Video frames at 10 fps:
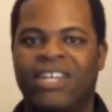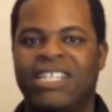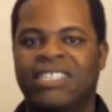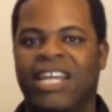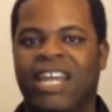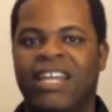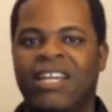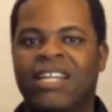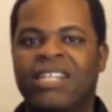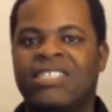is a
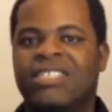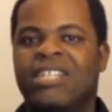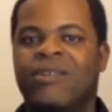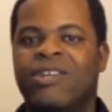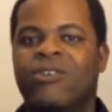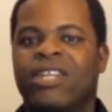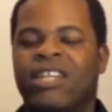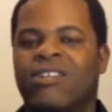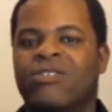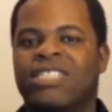serial
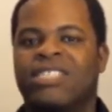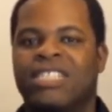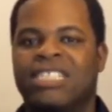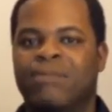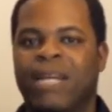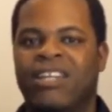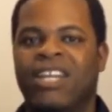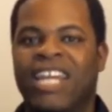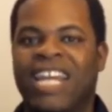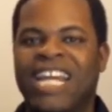killer suspect
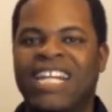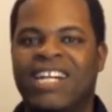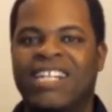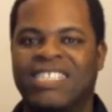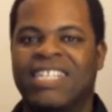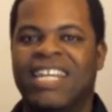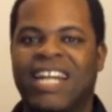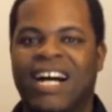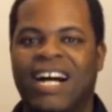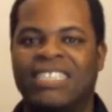in custody
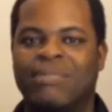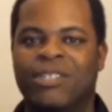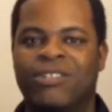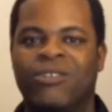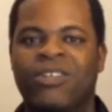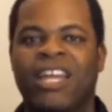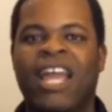in a hospital,